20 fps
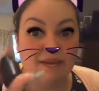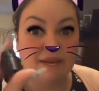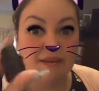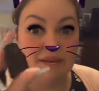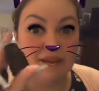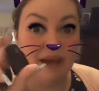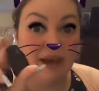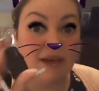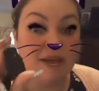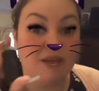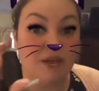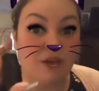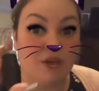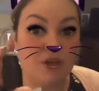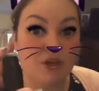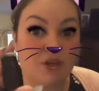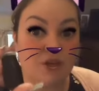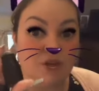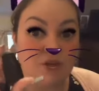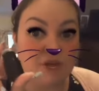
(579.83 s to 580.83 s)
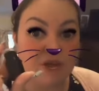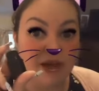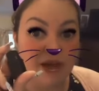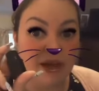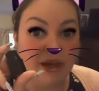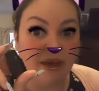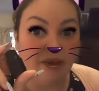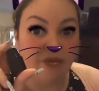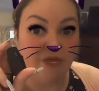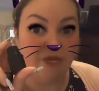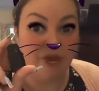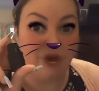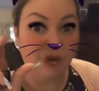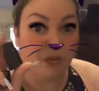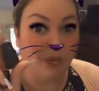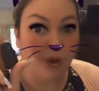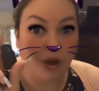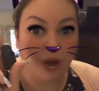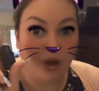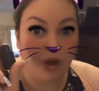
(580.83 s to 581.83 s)
That you could use that if you
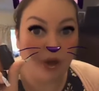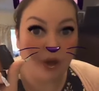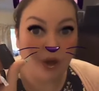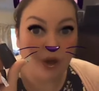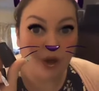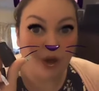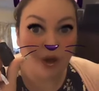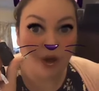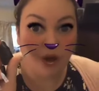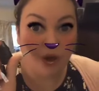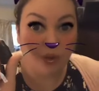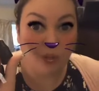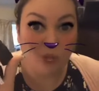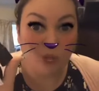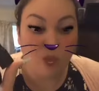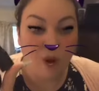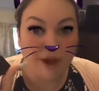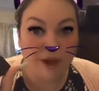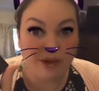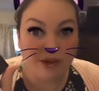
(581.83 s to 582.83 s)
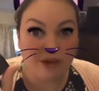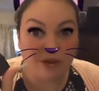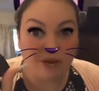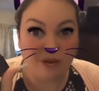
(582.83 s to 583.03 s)
were white,